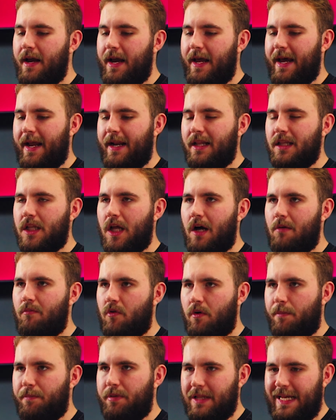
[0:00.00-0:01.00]
it had a lot
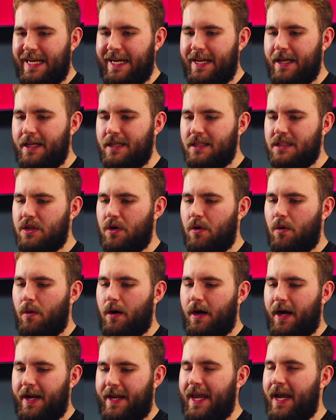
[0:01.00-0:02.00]
more play in it so
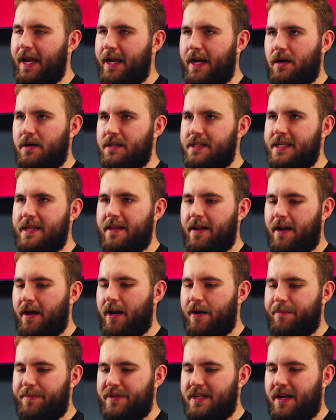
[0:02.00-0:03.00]
i can't guarantee that
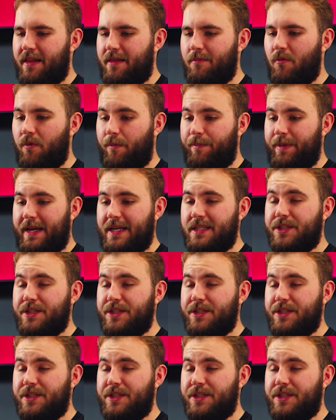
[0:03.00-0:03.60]
100% of them will be